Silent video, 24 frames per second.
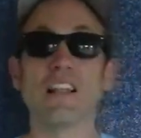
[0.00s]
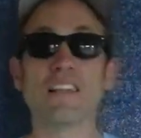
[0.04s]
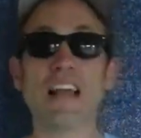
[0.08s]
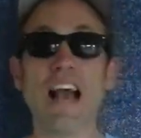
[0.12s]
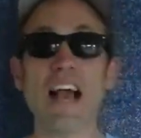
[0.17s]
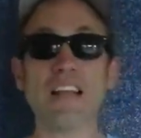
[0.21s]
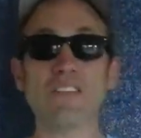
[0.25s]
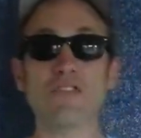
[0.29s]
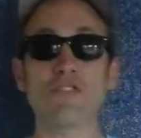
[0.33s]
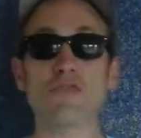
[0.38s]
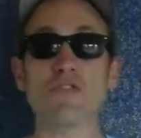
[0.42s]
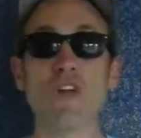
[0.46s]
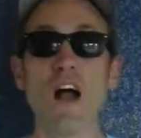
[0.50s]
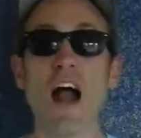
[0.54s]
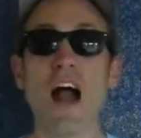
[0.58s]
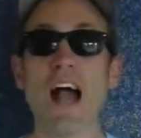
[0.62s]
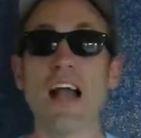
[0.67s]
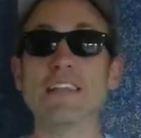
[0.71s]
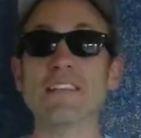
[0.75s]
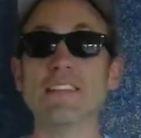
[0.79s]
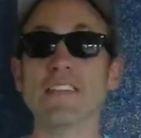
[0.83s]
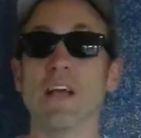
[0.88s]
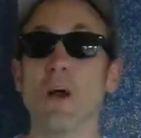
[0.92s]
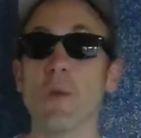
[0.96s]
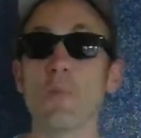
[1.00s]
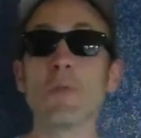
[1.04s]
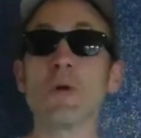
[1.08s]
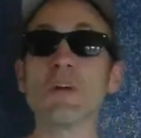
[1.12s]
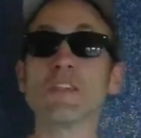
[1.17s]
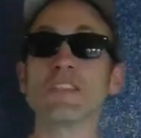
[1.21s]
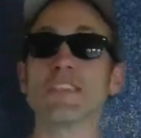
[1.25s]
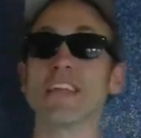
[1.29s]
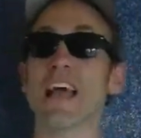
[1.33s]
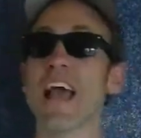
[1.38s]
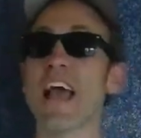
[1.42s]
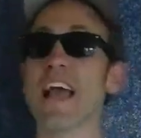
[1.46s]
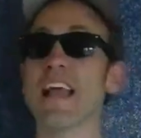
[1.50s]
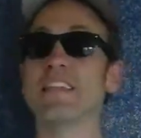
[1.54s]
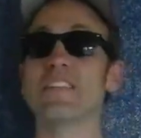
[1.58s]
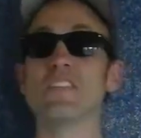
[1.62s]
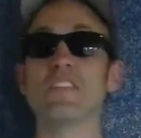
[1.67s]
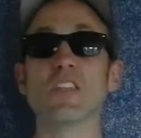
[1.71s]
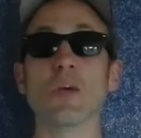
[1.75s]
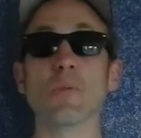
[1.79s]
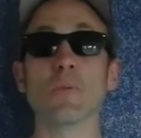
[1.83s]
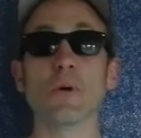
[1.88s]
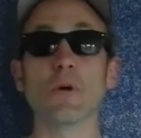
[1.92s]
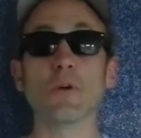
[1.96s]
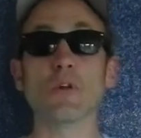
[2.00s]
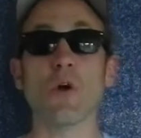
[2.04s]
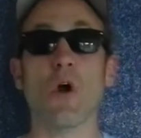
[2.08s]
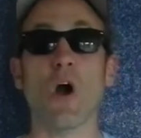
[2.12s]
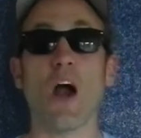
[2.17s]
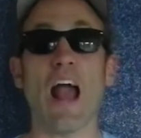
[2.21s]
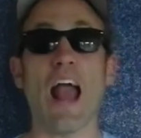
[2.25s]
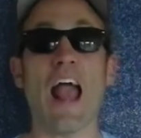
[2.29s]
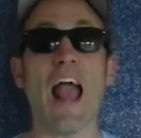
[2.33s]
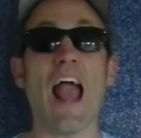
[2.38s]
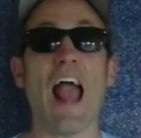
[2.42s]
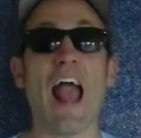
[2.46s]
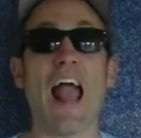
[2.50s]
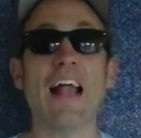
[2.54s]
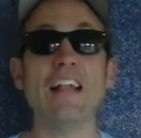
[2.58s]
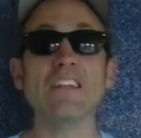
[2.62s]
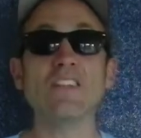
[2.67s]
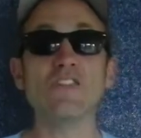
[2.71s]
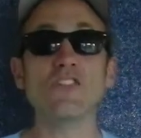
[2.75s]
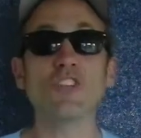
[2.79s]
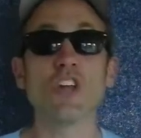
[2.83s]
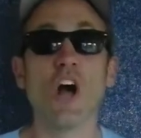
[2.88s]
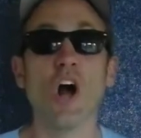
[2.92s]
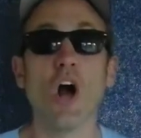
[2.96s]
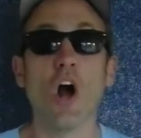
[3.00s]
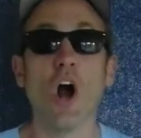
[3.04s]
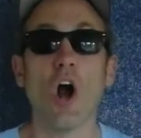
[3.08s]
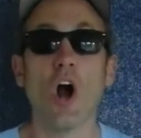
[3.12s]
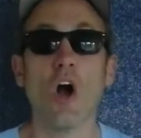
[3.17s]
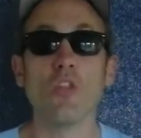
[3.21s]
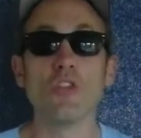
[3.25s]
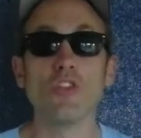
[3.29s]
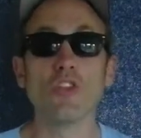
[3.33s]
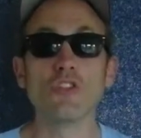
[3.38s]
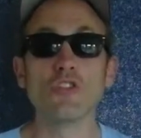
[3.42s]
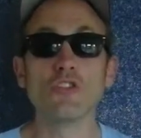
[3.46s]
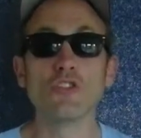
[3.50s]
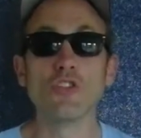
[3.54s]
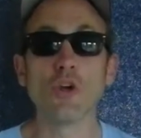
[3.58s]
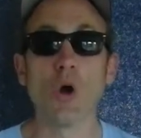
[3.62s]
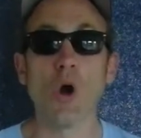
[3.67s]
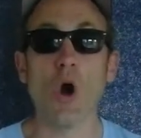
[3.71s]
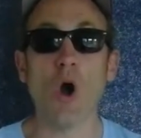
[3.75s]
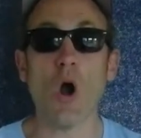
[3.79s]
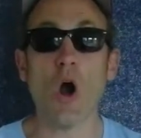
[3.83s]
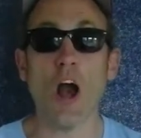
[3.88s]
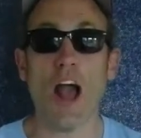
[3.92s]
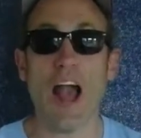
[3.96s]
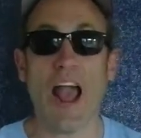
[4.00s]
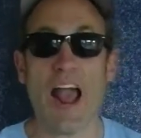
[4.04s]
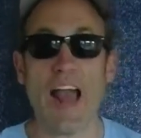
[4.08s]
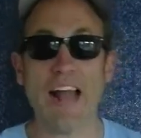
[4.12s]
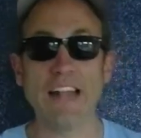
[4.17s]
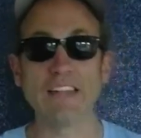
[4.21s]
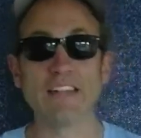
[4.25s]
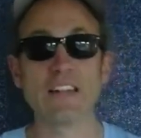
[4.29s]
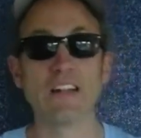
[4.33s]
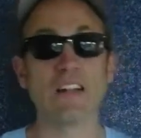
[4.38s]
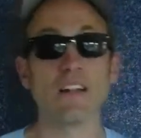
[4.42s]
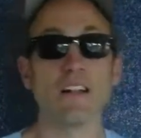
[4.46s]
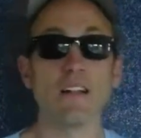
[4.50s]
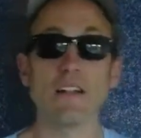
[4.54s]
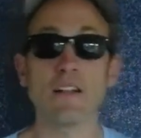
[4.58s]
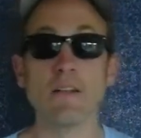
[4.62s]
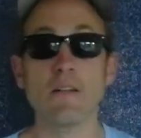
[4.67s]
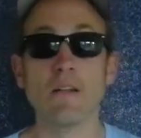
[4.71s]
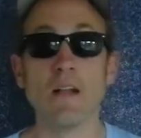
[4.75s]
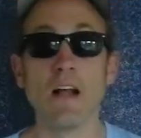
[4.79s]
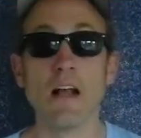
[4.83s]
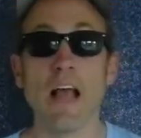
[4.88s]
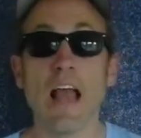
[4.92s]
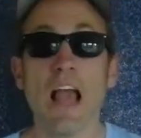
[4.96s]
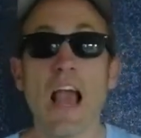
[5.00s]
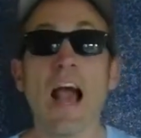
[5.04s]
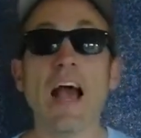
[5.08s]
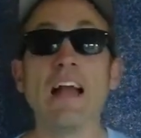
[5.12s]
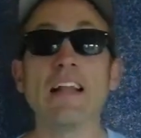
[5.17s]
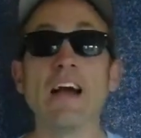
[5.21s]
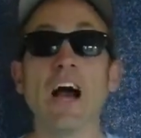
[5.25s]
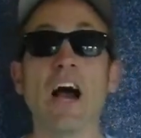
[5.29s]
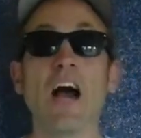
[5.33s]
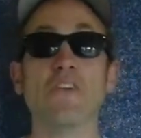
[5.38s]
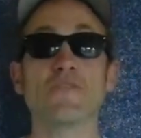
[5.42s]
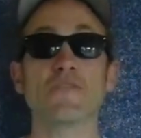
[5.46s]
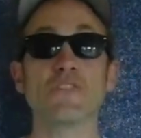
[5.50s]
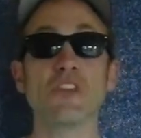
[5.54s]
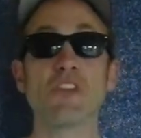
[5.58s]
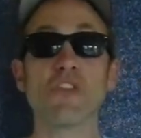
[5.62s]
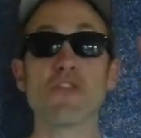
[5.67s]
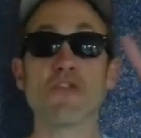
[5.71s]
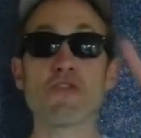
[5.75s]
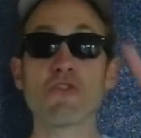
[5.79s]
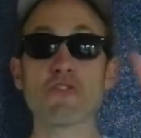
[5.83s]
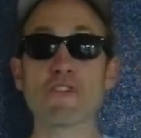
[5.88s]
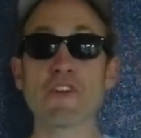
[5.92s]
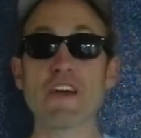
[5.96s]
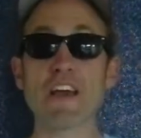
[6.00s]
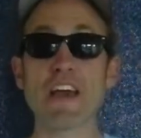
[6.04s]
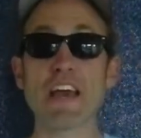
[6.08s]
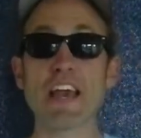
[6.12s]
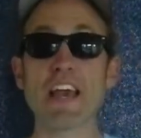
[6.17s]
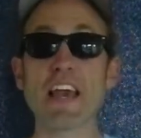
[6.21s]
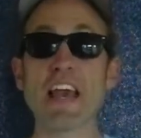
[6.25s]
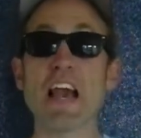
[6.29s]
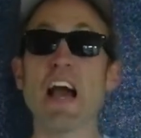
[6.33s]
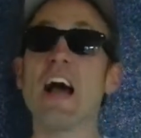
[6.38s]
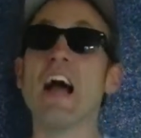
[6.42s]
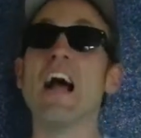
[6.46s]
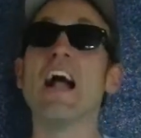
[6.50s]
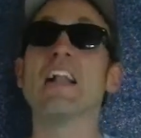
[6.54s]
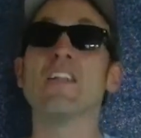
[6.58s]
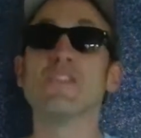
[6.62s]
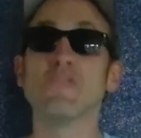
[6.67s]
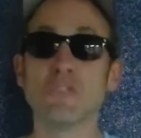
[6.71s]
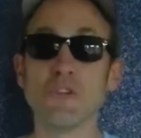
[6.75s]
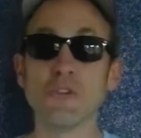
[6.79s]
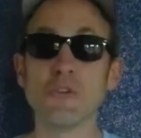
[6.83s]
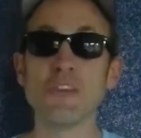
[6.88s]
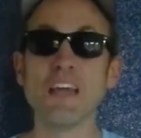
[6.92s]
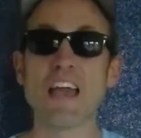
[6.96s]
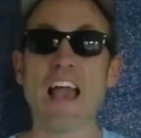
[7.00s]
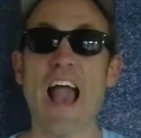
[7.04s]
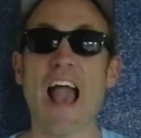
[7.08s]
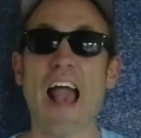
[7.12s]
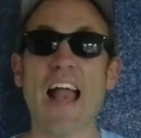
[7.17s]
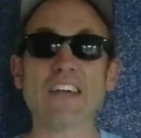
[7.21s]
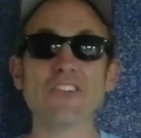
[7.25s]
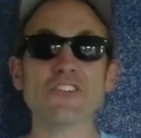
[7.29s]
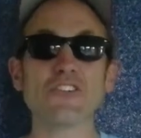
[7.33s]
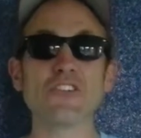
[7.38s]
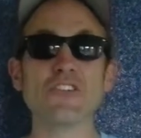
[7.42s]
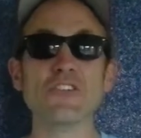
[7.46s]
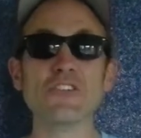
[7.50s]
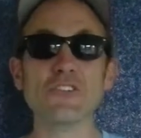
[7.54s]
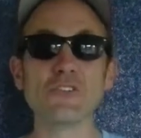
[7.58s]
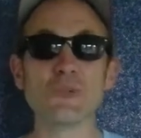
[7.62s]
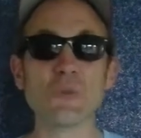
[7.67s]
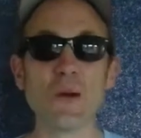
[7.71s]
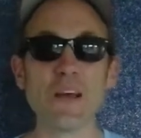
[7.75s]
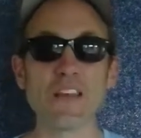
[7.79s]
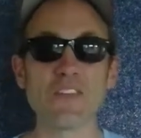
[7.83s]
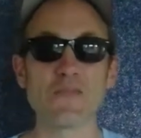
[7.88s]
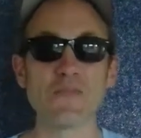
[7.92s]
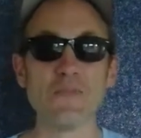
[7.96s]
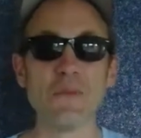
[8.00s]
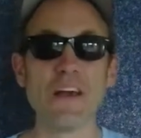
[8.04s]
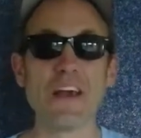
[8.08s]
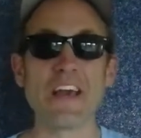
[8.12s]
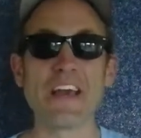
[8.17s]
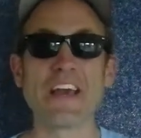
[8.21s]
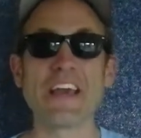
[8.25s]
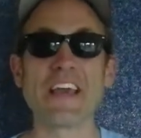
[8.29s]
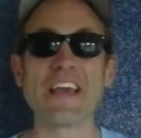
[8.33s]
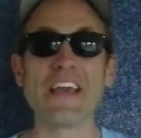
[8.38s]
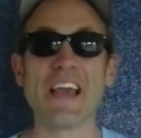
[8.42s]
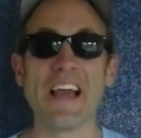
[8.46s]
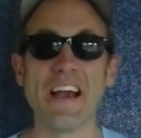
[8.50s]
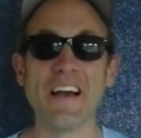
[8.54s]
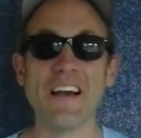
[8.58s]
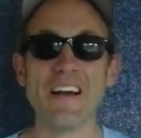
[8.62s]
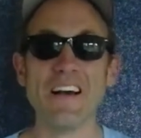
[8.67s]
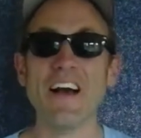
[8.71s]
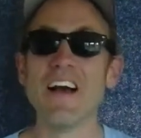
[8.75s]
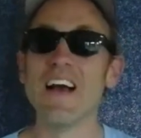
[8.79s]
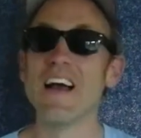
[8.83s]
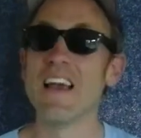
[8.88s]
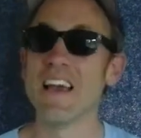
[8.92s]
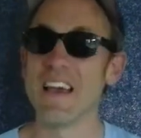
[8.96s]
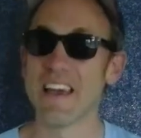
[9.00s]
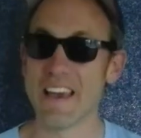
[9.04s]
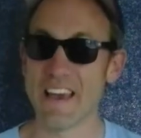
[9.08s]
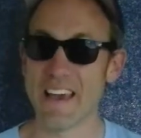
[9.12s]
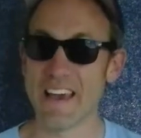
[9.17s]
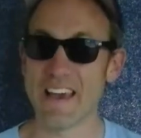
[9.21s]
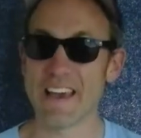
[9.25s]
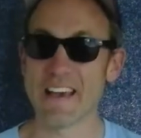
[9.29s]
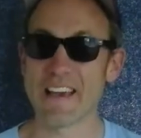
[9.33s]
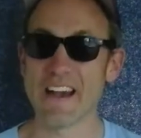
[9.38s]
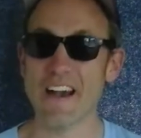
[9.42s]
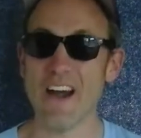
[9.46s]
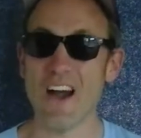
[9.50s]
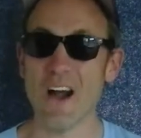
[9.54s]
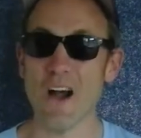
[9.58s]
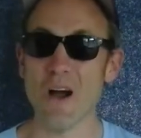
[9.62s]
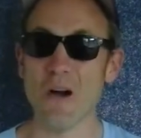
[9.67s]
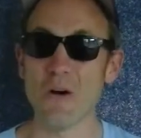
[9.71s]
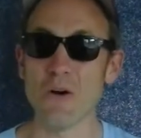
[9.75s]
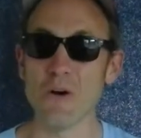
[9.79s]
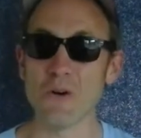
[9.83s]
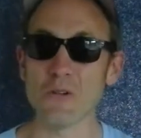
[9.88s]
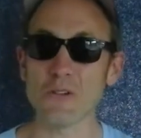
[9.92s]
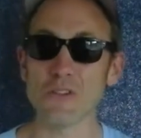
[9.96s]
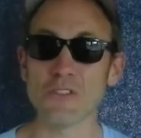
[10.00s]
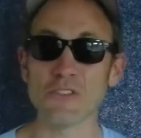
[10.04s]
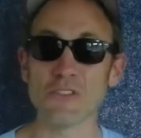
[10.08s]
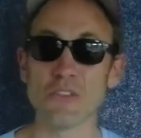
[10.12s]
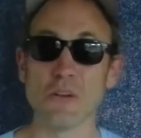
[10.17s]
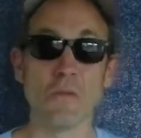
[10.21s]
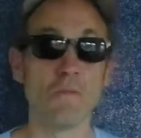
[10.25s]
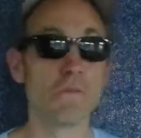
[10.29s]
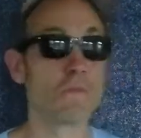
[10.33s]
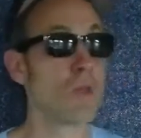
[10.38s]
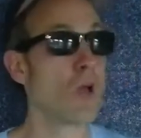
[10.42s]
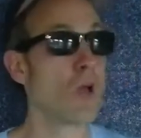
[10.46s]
That's right, pretend to put your hand on the door handle. And after 3, do the actions with me. Here goes.